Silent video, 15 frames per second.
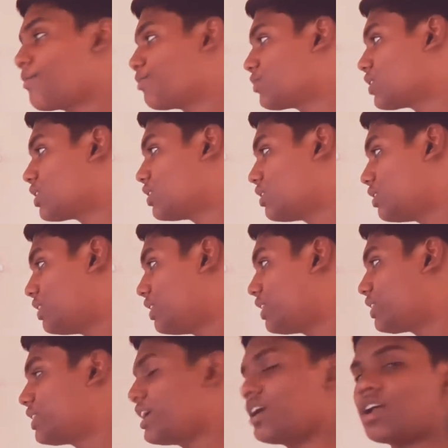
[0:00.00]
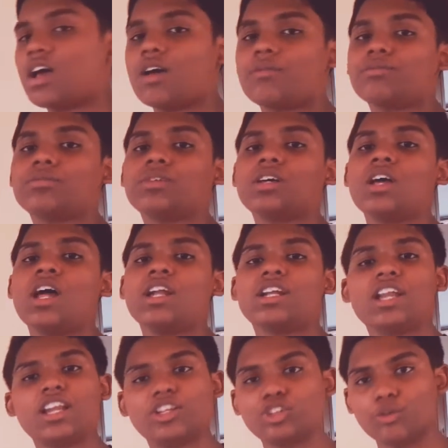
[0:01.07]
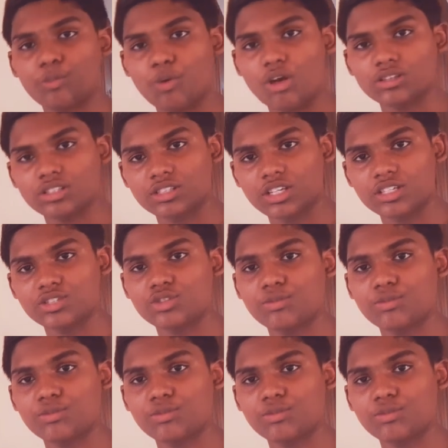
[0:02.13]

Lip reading: am telling the processes.